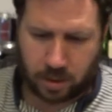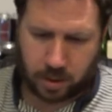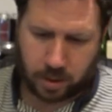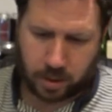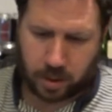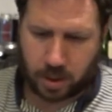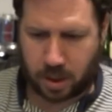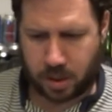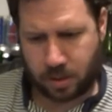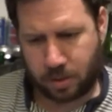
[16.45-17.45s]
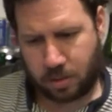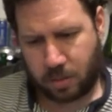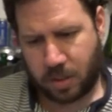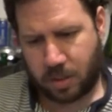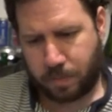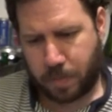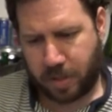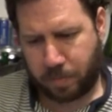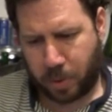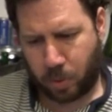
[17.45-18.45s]
And there's a
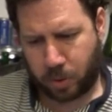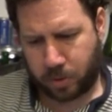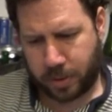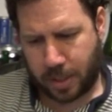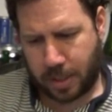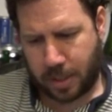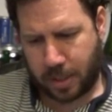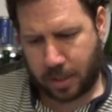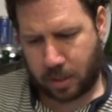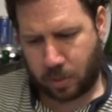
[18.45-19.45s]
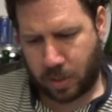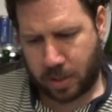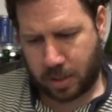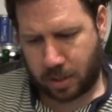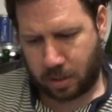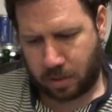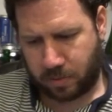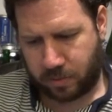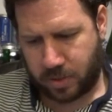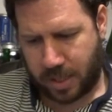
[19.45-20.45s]
bit of bottled on date here, 22nd
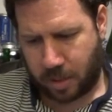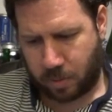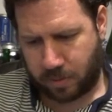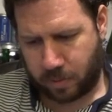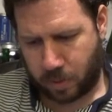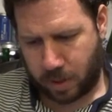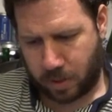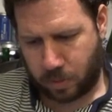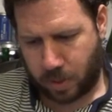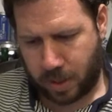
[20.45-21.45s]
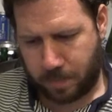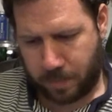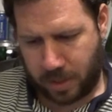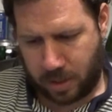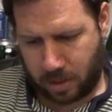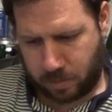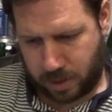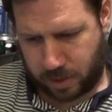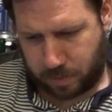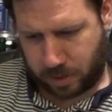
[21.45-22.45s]
of January of 2020.
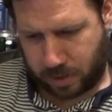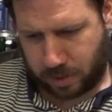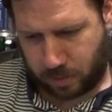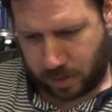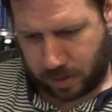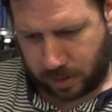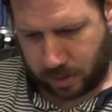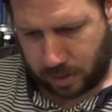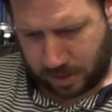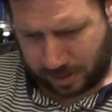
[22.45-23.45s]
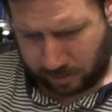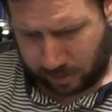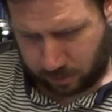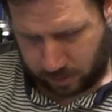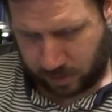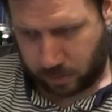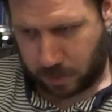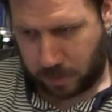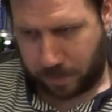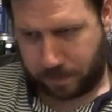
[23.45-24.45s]
Best by the 22nd of January
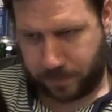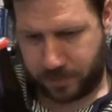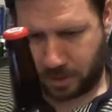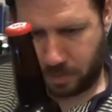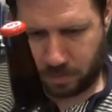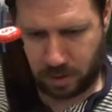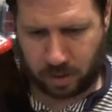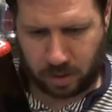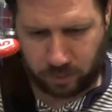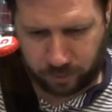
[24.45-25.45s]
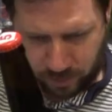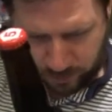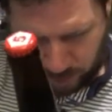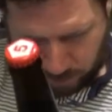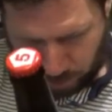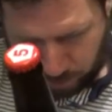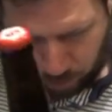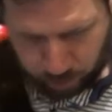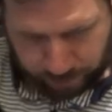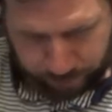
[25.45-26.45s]
2021. So, 330ml
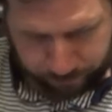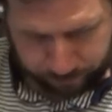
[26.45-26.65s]
bottle then.